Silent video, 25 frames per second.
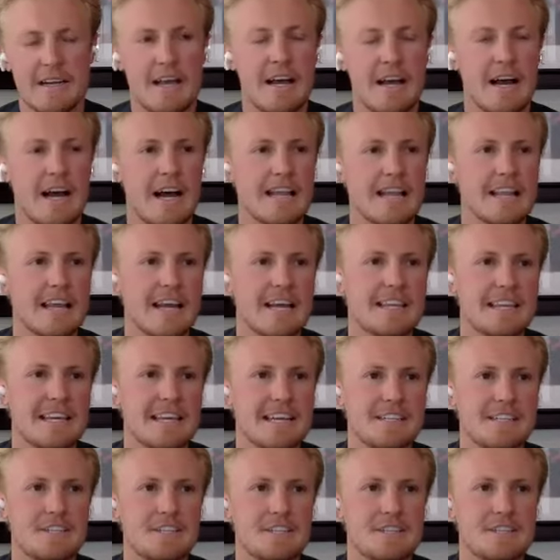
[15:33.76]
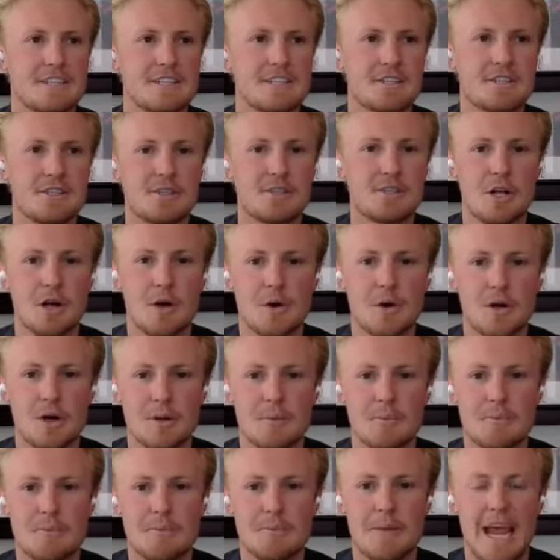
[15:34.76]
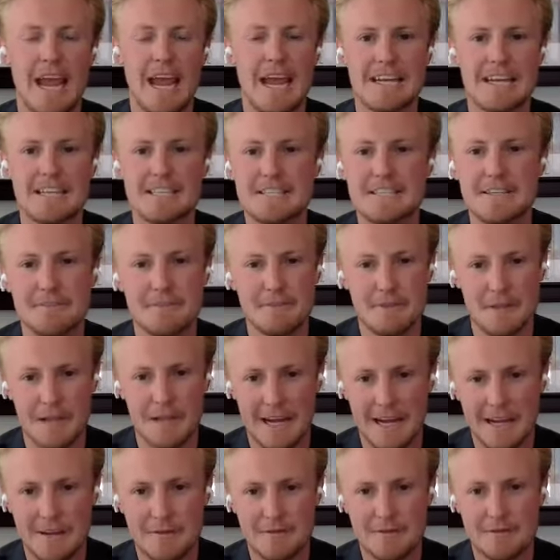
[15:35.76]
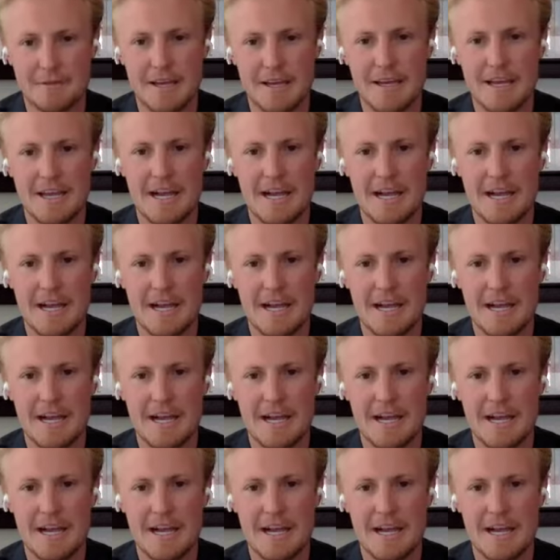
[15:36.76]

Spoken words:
I like that. Just a slower pace of life.